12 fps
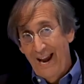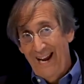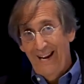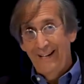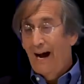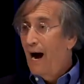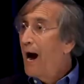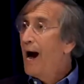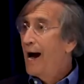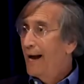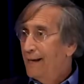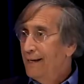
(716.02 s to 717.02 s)
And
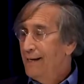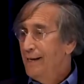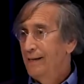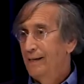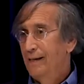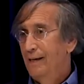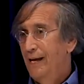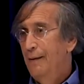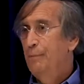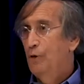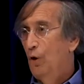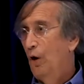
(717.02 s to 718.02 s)
I
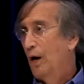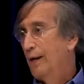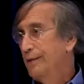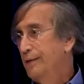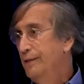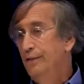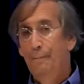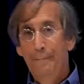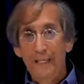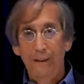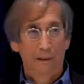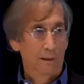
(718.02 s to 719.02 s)
am caught in the
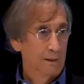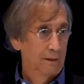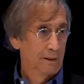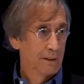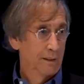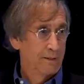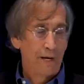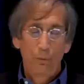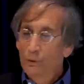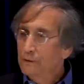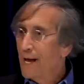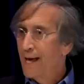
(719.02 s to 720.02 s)
middle. They
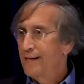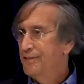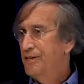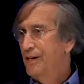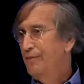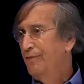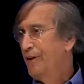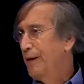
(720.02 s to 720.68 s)
will not attend